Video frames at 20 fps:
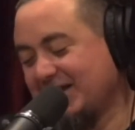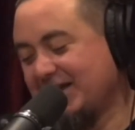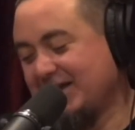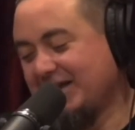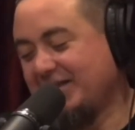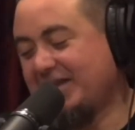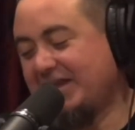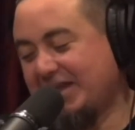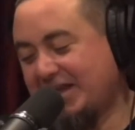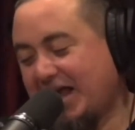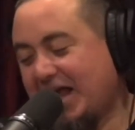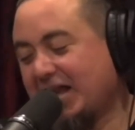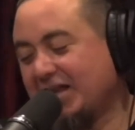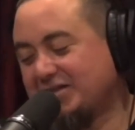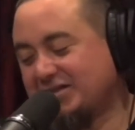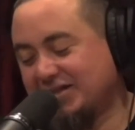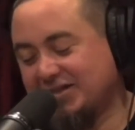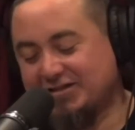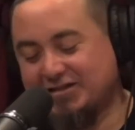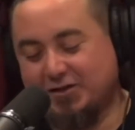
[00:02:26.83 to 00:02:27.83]
the
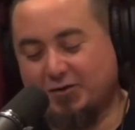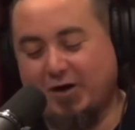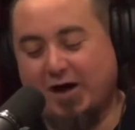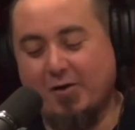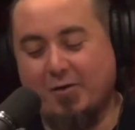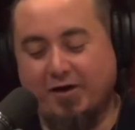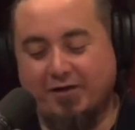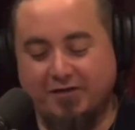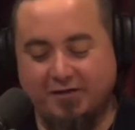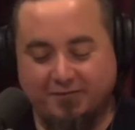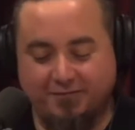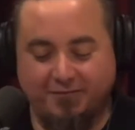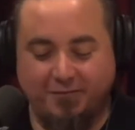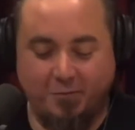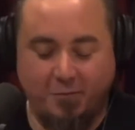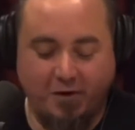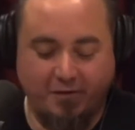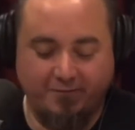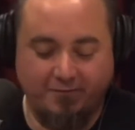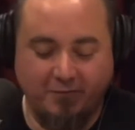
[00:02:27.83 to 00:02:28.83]
analogy is a great one that
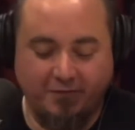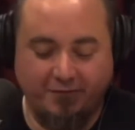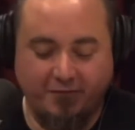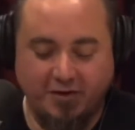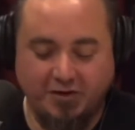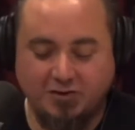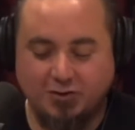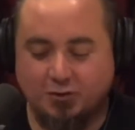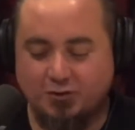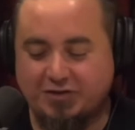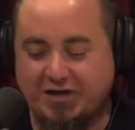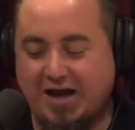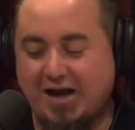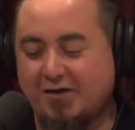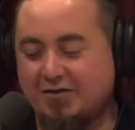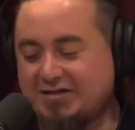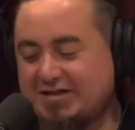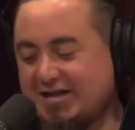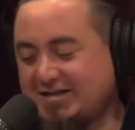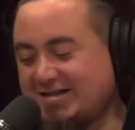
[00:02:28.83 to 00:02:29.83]
from my friend George
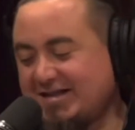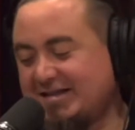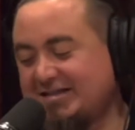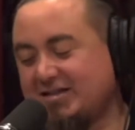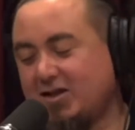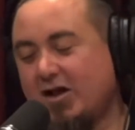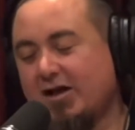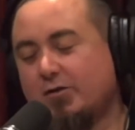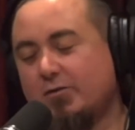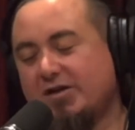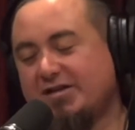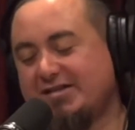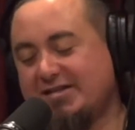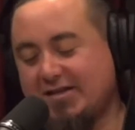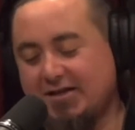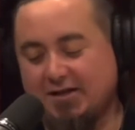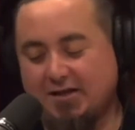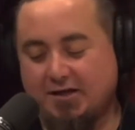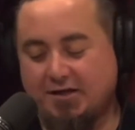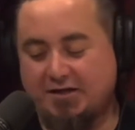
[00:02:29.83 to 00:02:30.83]
Howard says. It's like we're
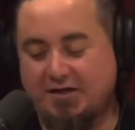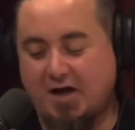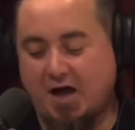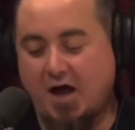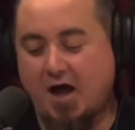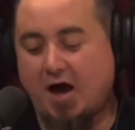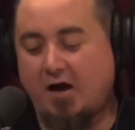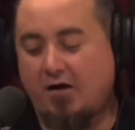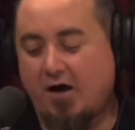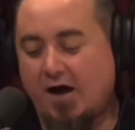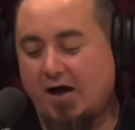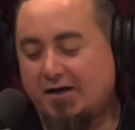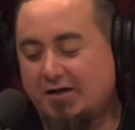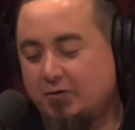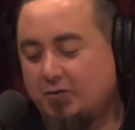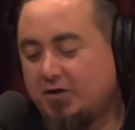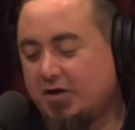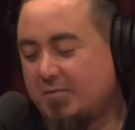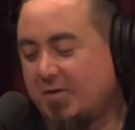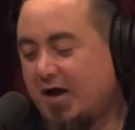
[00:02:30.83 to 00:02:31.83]
sitting in a car
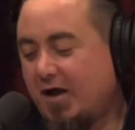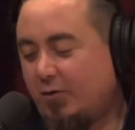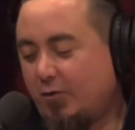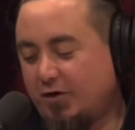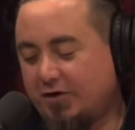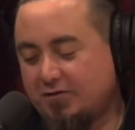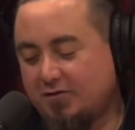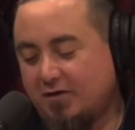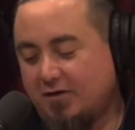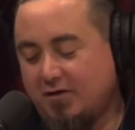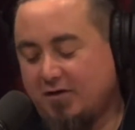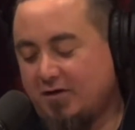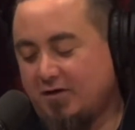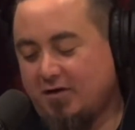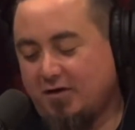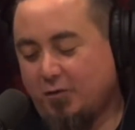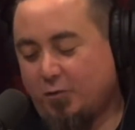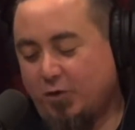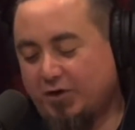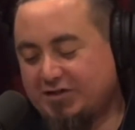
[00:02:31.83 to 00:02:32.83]
arguing about
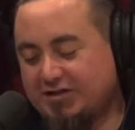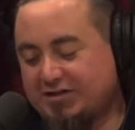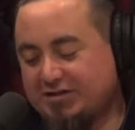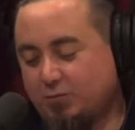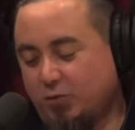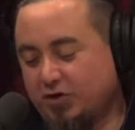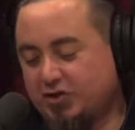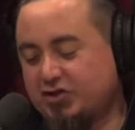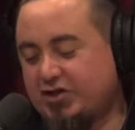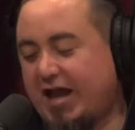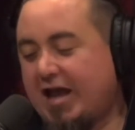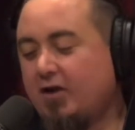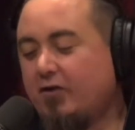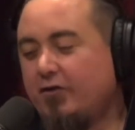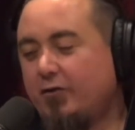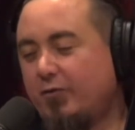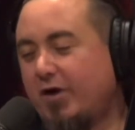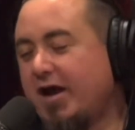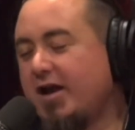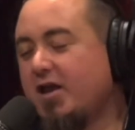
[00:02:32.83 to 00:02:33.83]
what channel
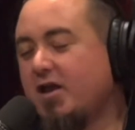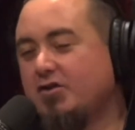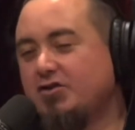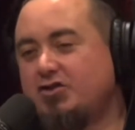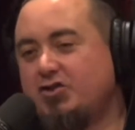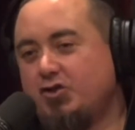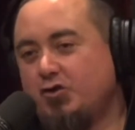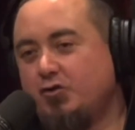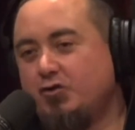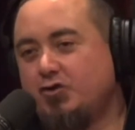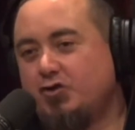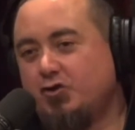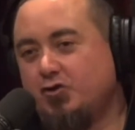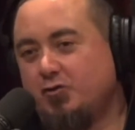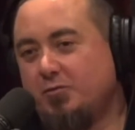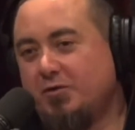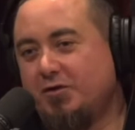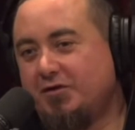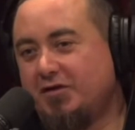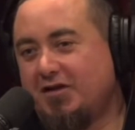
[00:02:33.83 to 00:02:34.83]
the radio's tuned
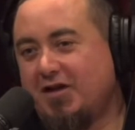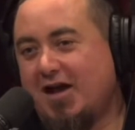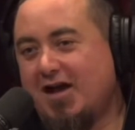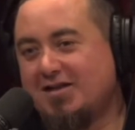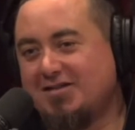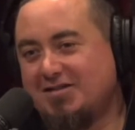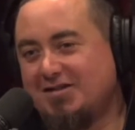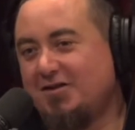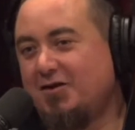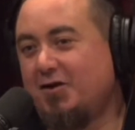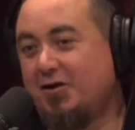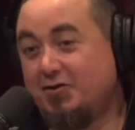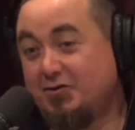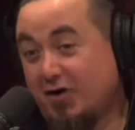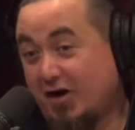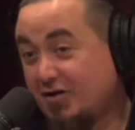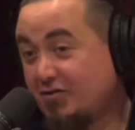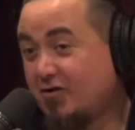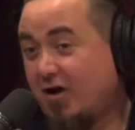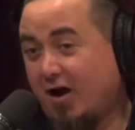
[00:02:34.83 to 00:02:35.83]
to, but the car's sitting on a
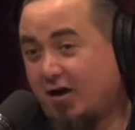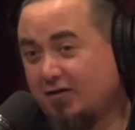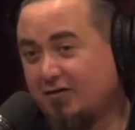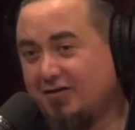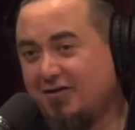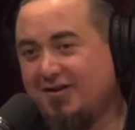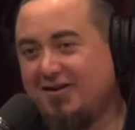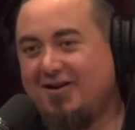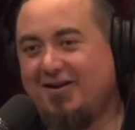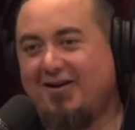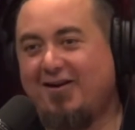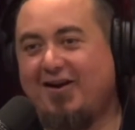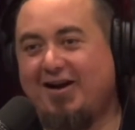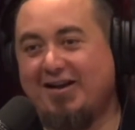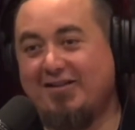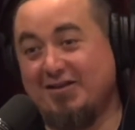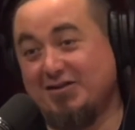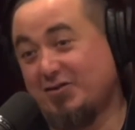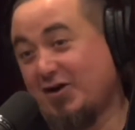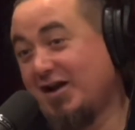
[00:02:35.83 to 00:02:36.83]
train track. Right,
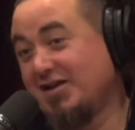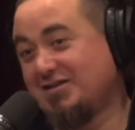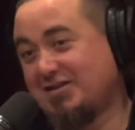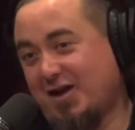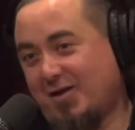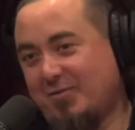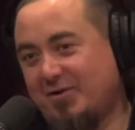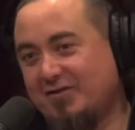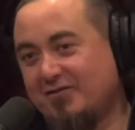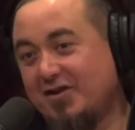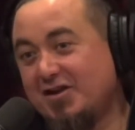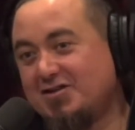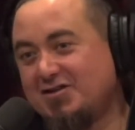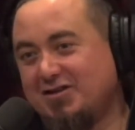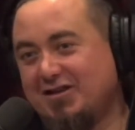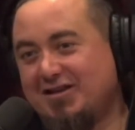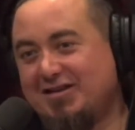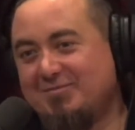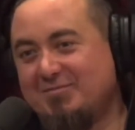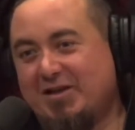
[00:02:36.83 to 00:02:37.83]
and the train's coming
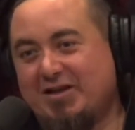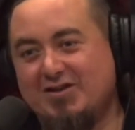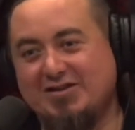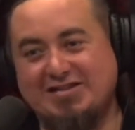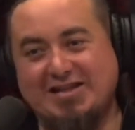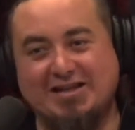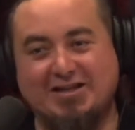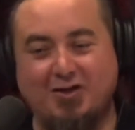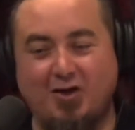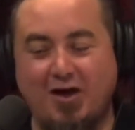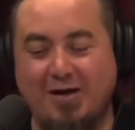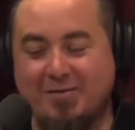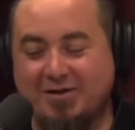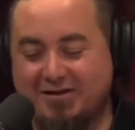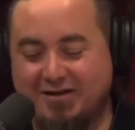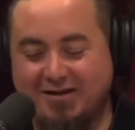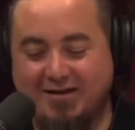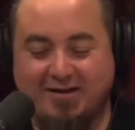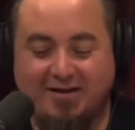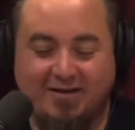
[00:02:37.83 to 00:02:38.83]
eventually because the
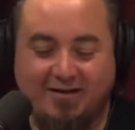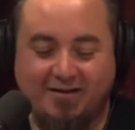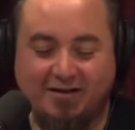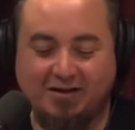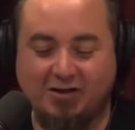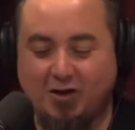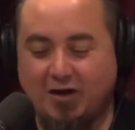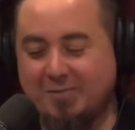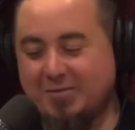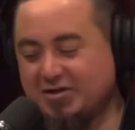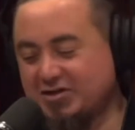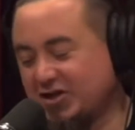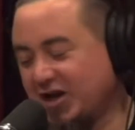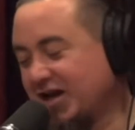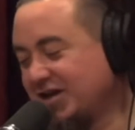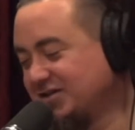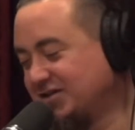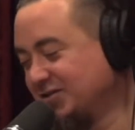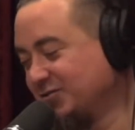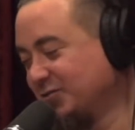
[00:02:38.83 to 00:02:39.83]
climate
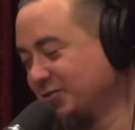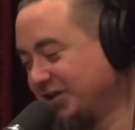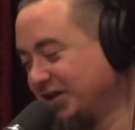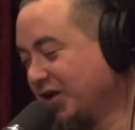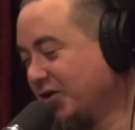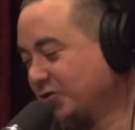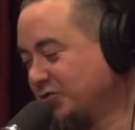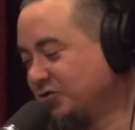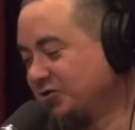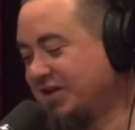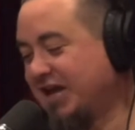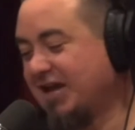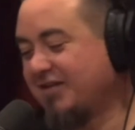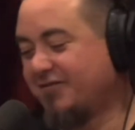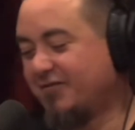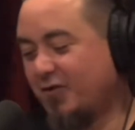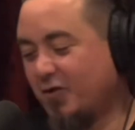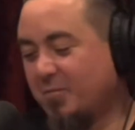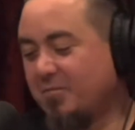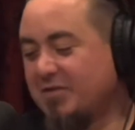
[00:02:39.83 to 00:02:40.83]
change that we're going to get
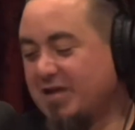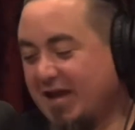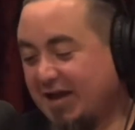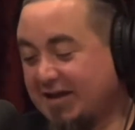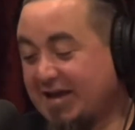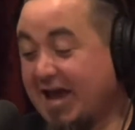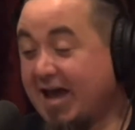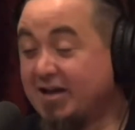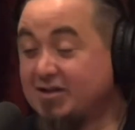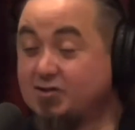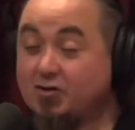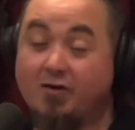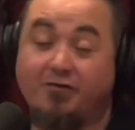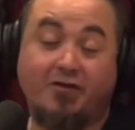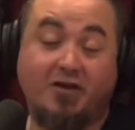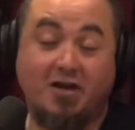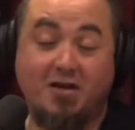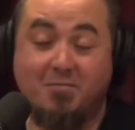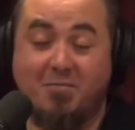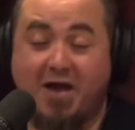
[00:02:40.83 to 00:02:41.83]
from
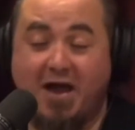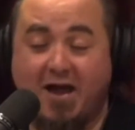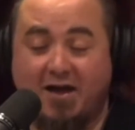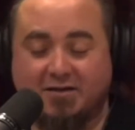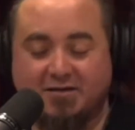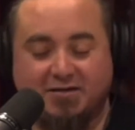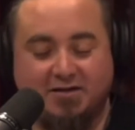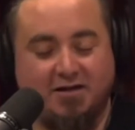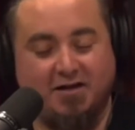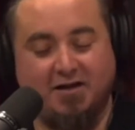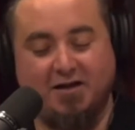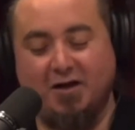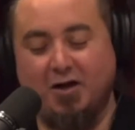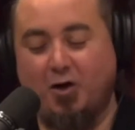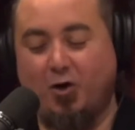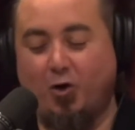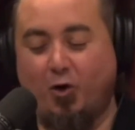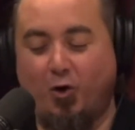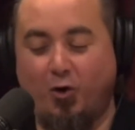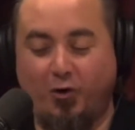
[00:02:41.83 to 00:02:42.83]
catastrophic impact
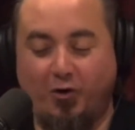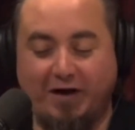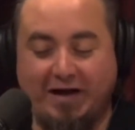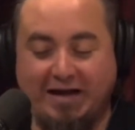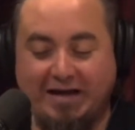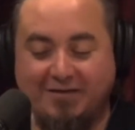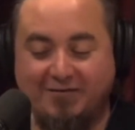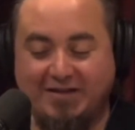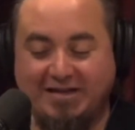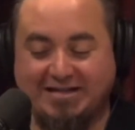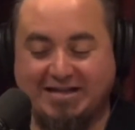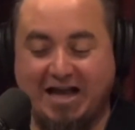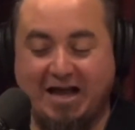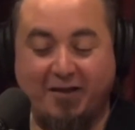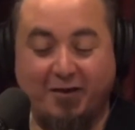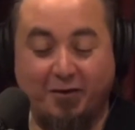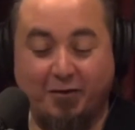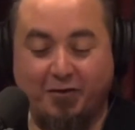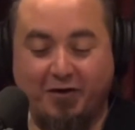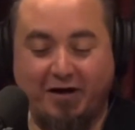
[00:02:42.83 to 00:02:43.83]
or any of these
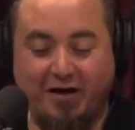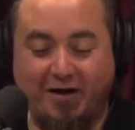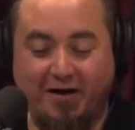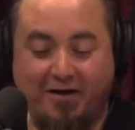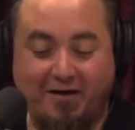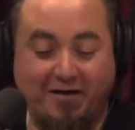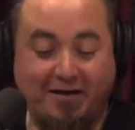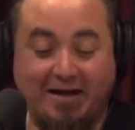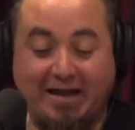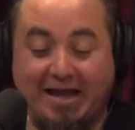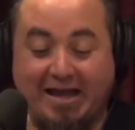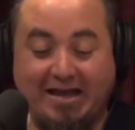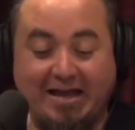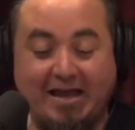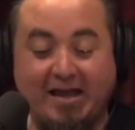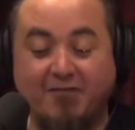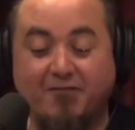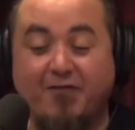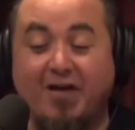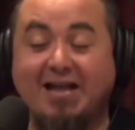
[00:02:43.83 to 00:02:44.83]
other
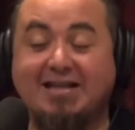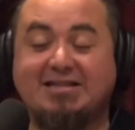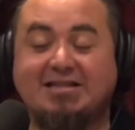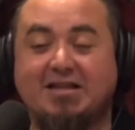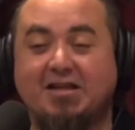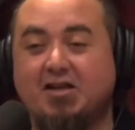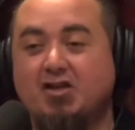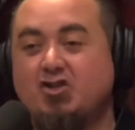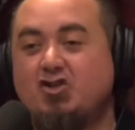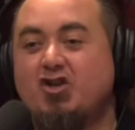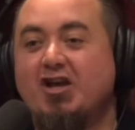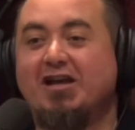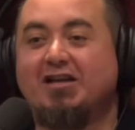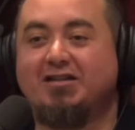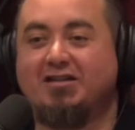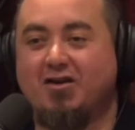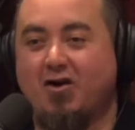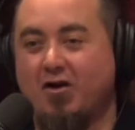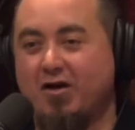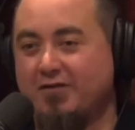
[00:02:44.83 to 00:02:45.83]
events that
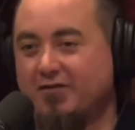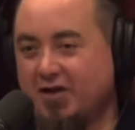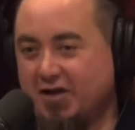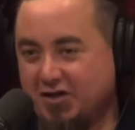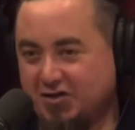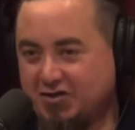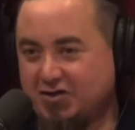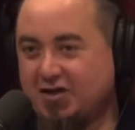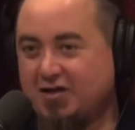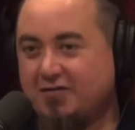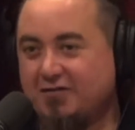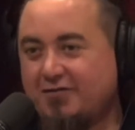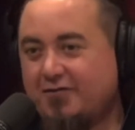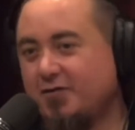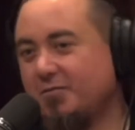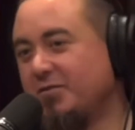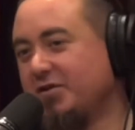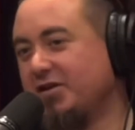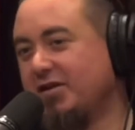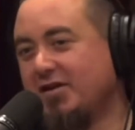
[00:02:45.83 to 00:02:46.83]
inject kind of energy in
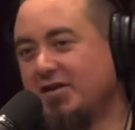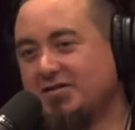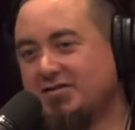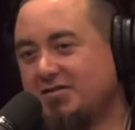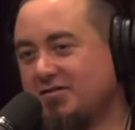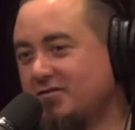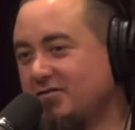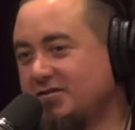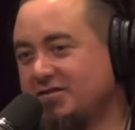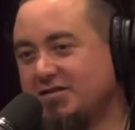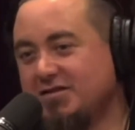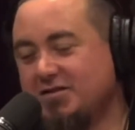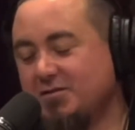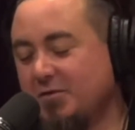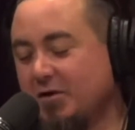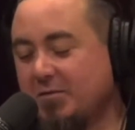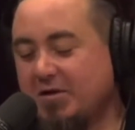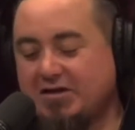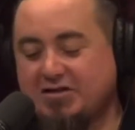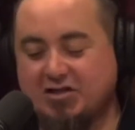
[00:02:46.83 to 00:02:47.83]
from the exterior
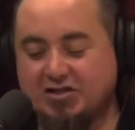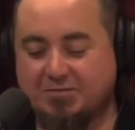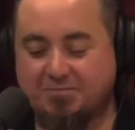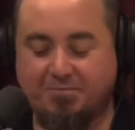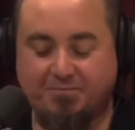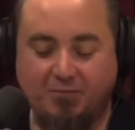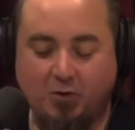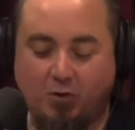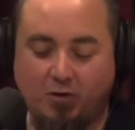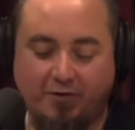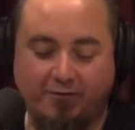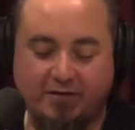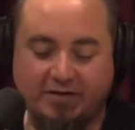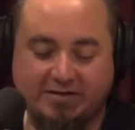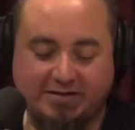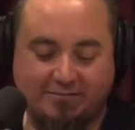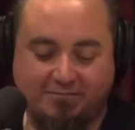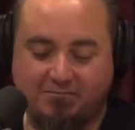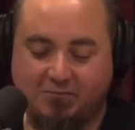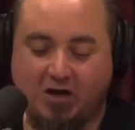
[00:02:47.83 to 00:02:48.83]
system. I mean, it just all of
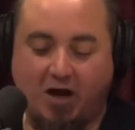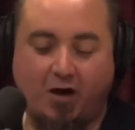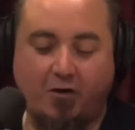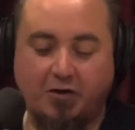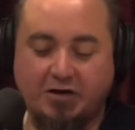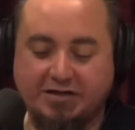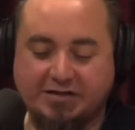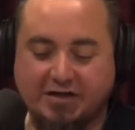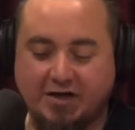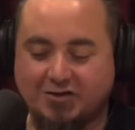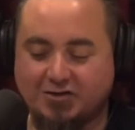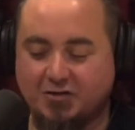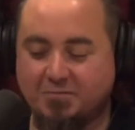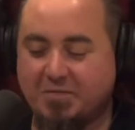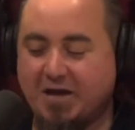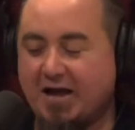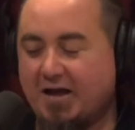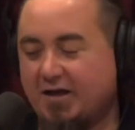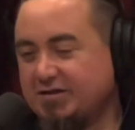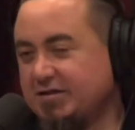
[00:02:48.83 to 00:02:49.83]
this current discussion
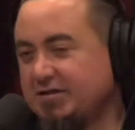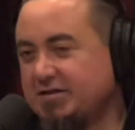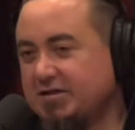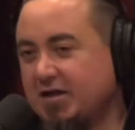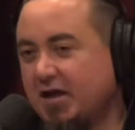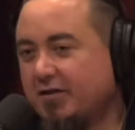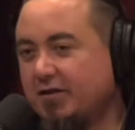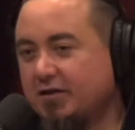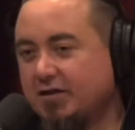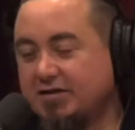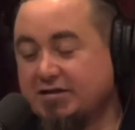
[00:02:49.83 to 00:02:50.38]
pales into nothingness.